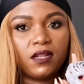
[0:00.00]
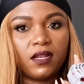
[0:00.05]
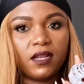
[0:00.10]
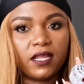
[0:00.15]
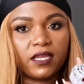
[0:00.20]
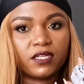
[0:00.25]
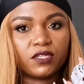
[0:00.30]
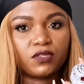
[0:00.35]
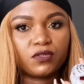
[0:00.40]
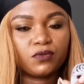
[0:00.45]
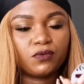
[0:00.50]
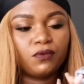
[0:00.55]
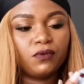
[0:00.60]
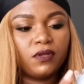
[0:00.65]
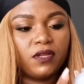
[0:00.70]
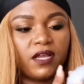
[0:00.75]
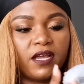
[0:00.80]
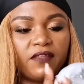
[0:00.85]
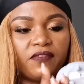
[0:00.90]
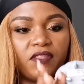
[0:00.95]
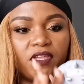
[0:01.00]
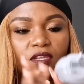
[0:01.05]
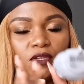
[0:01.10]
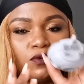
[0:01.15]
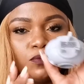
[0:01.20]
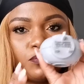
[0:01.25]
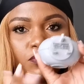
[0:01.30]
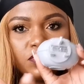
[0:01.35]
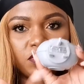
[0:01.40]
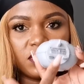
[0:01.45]
like so, and then
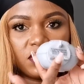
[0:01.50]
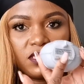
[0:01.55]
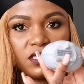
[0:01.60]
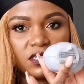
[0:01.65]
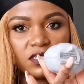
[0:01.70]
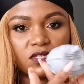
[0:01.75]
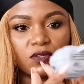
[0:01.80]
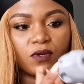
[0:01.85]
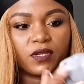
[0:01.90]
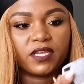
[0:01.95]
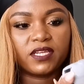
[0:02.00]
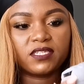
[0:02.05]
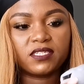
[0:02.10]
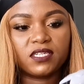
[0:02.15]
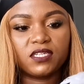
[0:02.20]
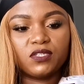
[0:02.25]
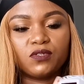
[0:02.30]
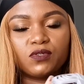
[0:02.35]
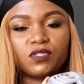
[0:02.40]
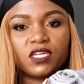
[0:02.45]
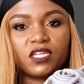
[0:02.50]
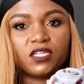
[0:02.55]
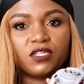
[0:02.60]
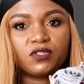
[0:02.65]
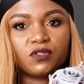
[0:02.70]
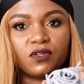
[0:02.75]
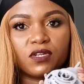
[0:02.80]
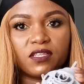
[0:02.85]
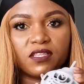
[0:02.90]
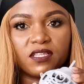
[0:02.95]
you put in the socket and you turn
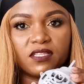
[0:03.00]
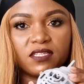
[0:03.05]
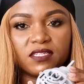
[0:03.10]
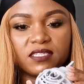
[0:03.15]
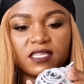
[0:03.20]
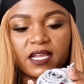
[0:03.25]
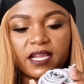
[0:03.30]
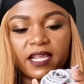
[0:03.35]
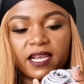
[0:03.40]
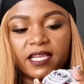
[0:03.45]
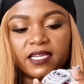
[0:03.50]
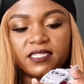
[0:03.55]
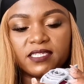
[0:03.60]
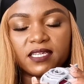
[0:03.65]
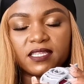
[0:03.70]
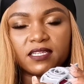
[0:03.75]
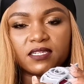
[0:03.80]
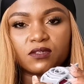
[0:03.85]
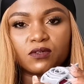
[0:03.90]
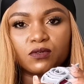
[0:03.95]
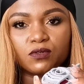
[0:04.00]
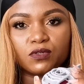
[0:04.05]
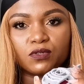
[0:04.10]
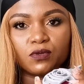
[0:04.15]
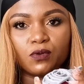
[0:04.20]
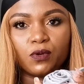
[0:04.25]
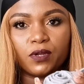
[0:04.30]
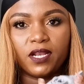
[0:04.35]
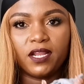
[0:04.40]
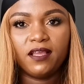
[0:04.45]
it on, and then there's a light here that goes
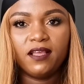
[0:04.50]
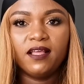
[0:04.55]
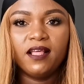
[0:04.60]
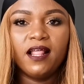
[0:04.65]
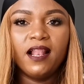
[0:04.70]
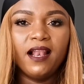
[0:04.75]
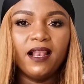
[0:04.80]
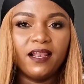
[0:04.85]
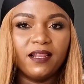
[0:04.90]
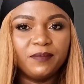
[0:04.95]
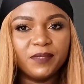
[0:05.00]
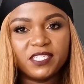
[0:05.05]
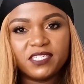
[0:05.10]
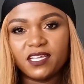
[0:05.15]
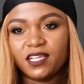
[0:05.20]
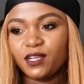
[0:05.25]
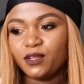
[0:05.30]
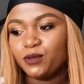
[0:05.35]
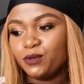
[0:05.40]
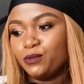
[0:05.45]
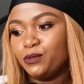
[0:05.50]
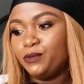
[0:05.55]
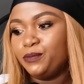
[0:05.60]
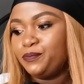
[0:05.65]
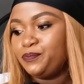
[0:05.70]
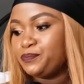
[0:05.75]
on. Let me tell you,